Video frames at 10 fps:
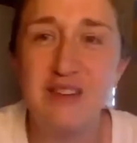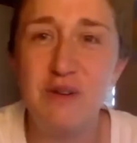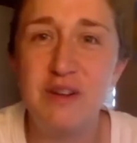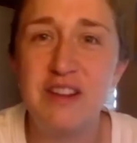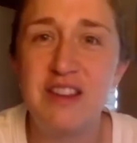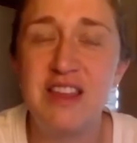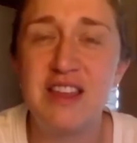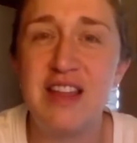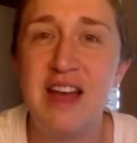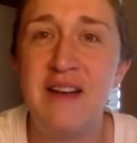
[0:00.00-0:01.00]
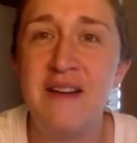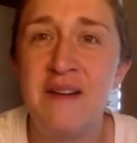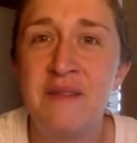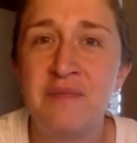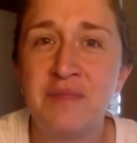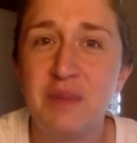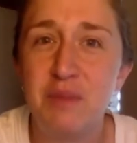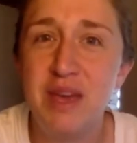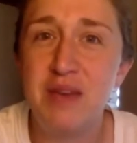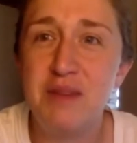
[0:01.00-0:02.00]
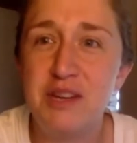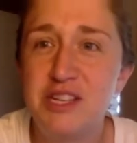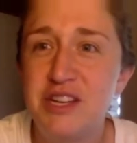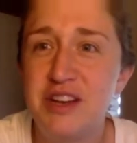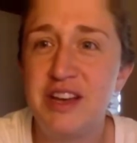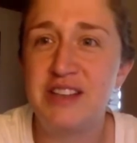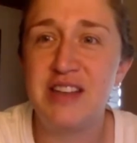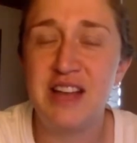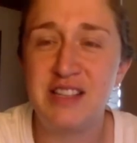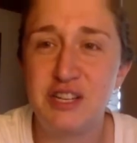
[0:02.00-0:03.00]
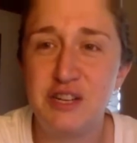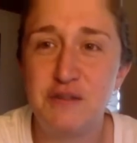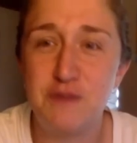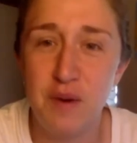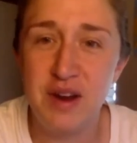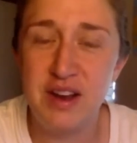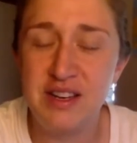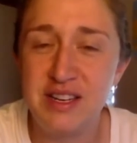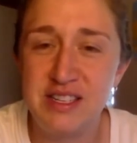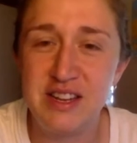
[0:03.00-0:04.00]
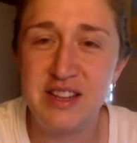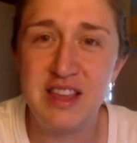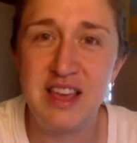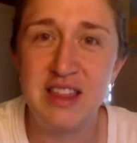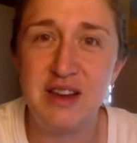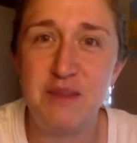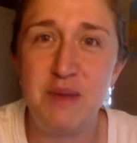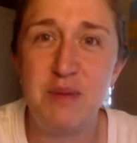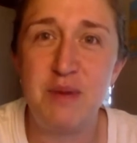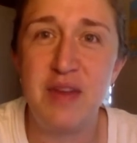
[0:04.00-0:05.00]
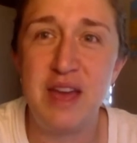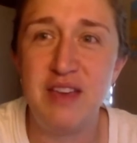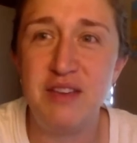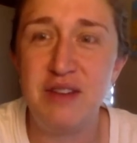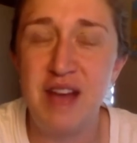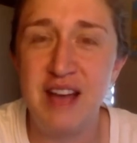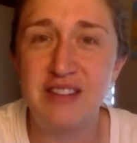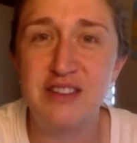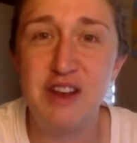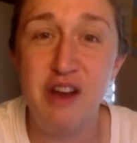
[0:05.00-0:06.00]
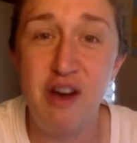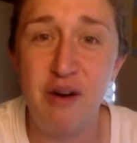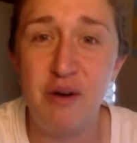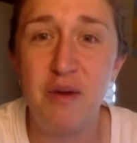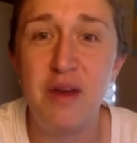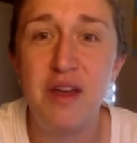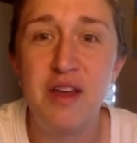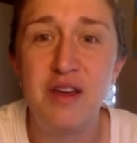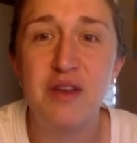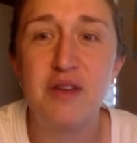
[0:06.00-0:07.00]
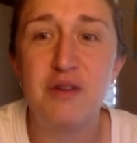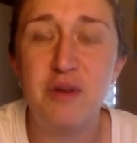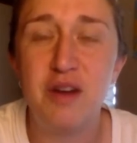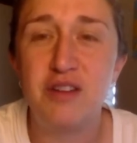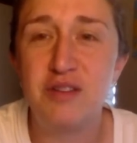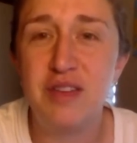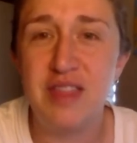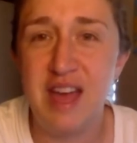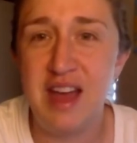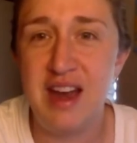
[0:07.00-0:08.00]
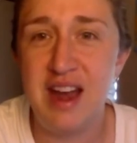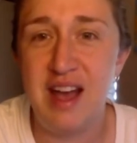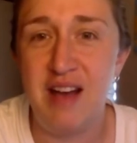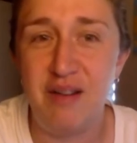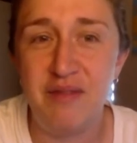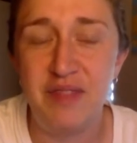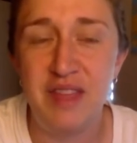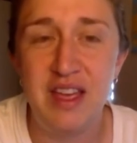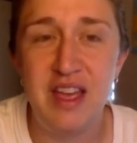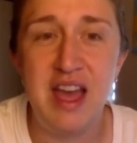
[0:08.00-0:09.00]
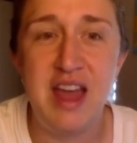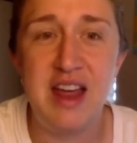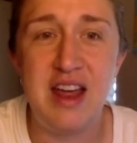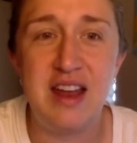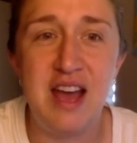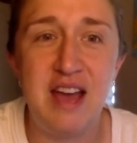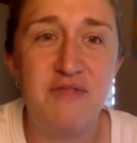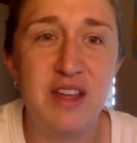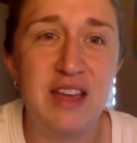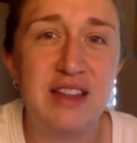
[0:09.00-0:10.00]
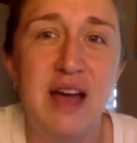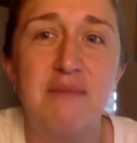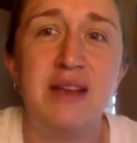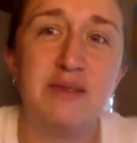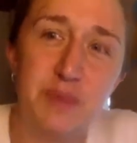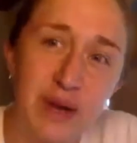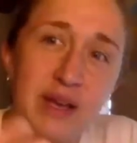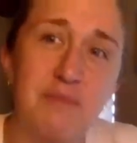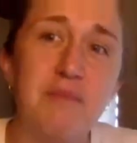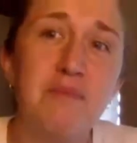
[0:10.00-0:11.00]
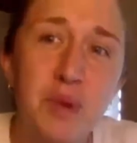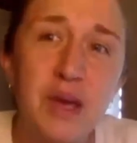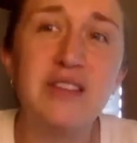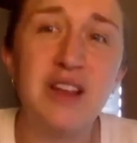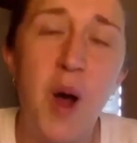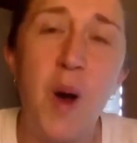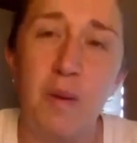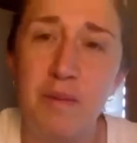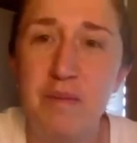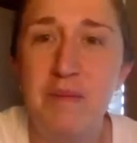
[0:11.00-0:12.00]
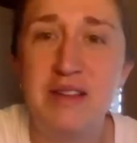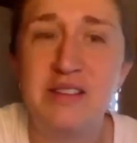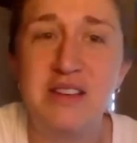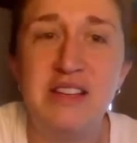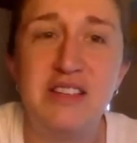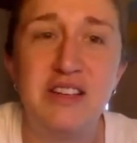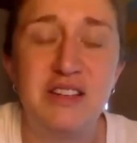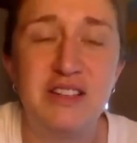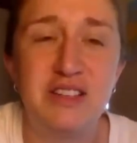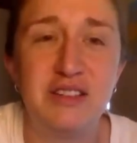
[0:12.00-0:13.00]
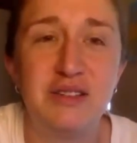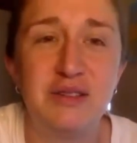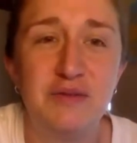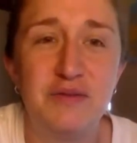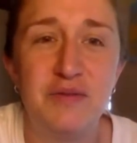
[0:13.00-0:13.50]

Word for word: cool to think that being a missionary is not such a foreign and distant thing. There are people that you guys know who are doing that now. And I feel like that makes bring brings it home, makes it easier mm-hmm. to